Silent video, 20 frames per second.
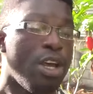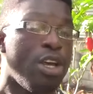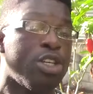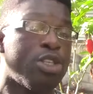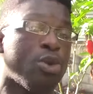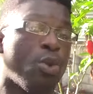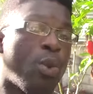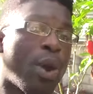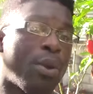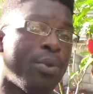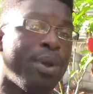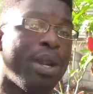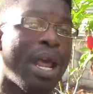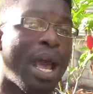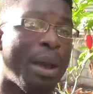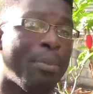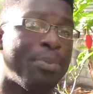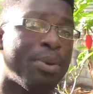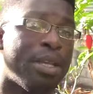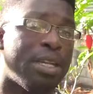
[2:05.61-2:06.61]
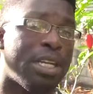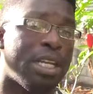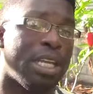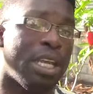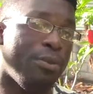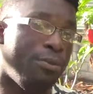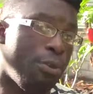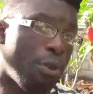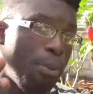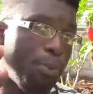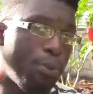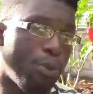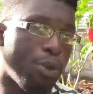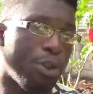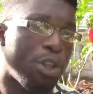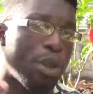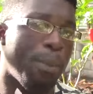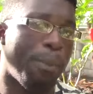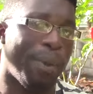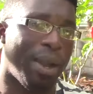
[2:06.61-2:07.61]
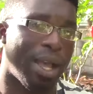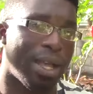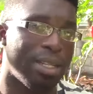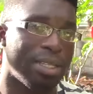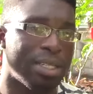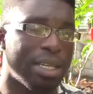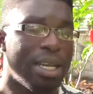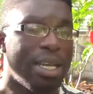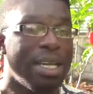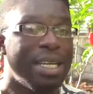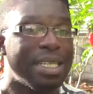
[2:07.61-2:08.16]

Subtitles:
So what will happen if you prune your plant